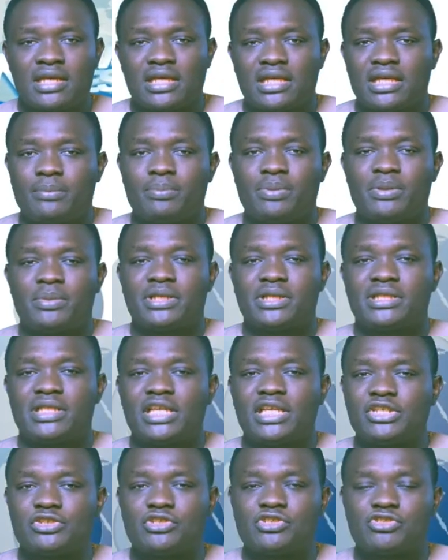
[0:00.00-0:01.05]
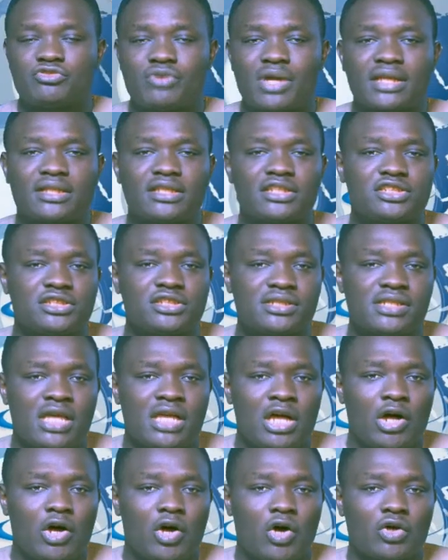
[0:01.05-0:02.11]
implementation strategies
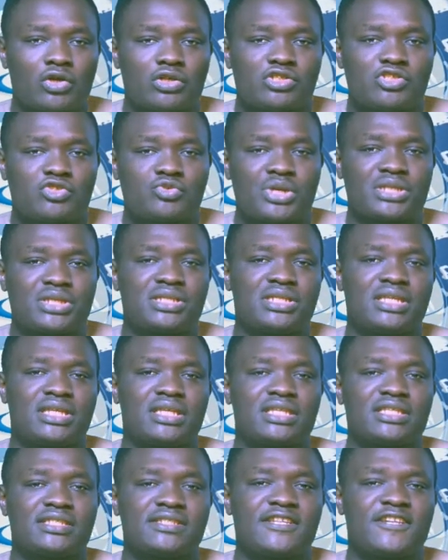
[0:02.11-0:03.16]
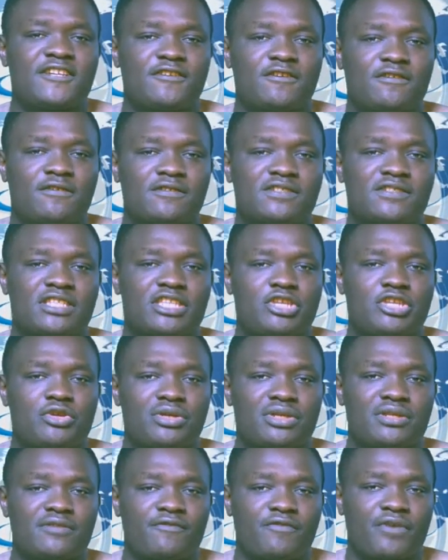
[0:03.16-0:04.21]
on strengthening internal
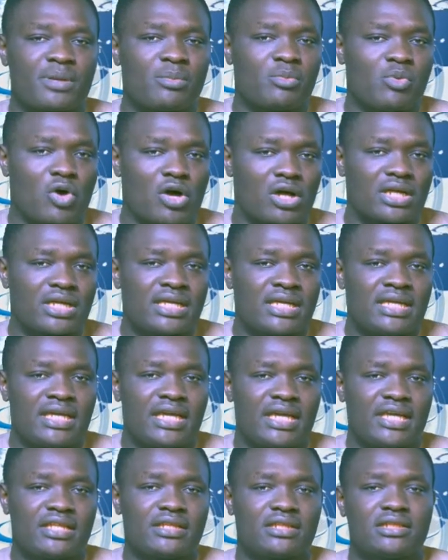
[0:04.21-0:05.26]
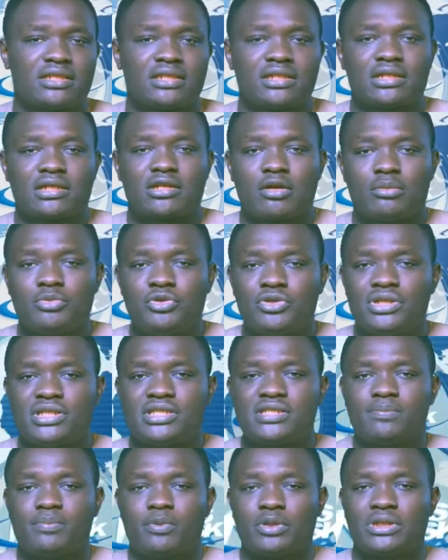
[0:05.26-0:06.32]
security framework and uh,
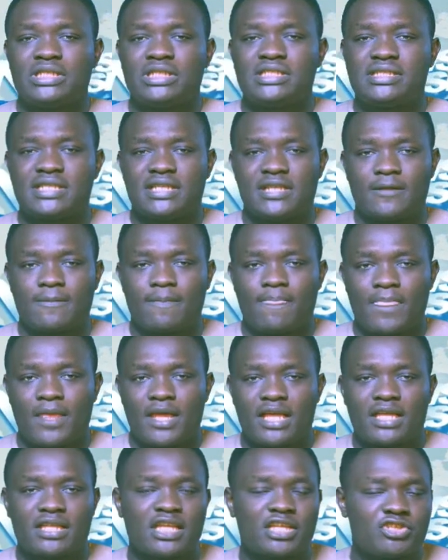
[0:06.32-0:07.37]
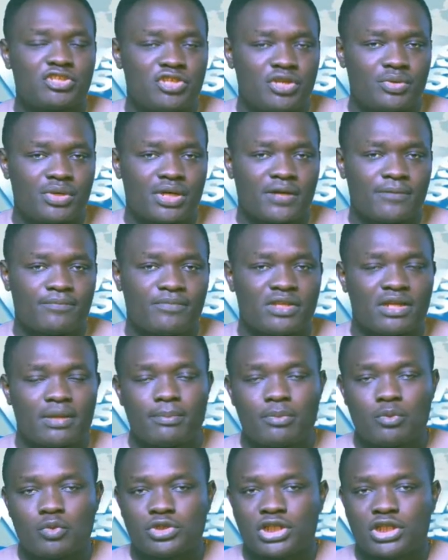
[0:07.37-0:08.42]
community policing in Nigeria, in
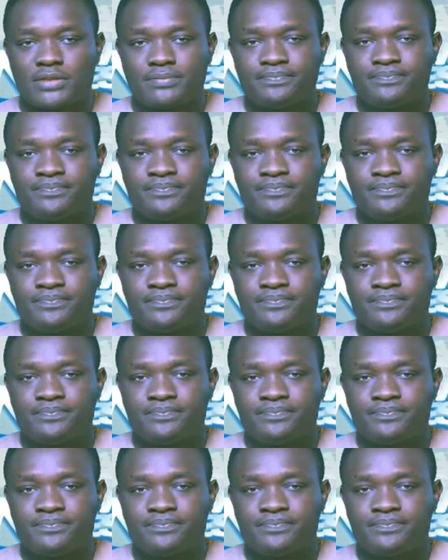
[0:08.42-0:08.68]
Abuja